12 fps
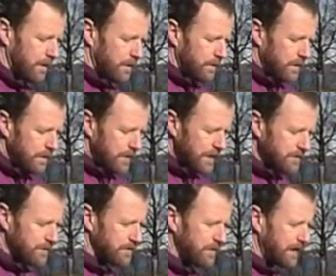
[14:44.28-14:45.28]
When you
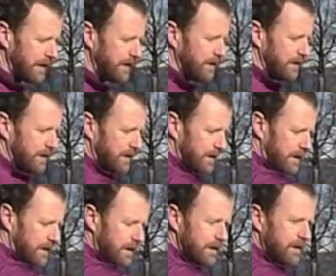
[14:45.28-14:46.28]
exerstride,
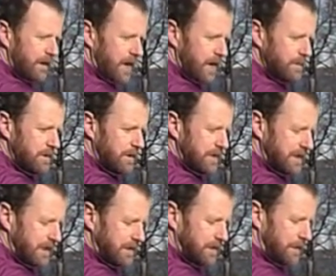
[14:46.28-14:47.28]
the arms are
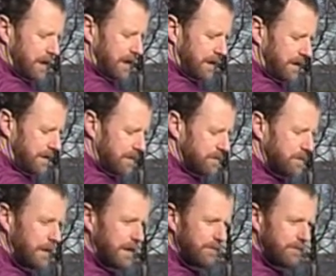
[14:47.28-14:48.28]
accentuated in their
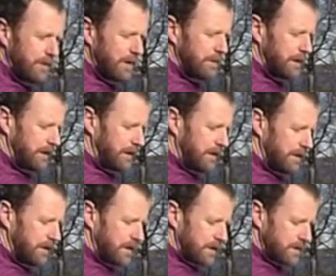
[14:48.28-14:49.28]
swing forward,
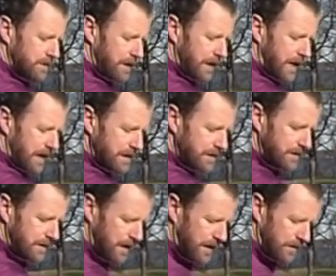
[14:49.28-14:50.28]
so they actually
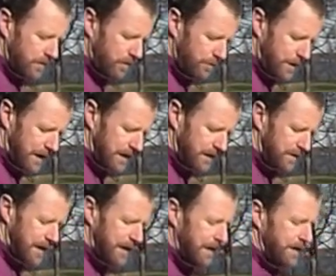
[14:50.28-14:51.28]
do not go behind the
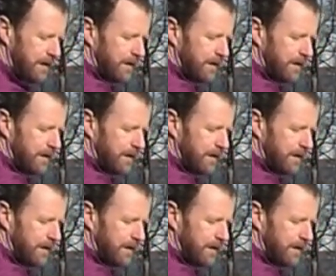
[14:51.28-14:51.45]
body.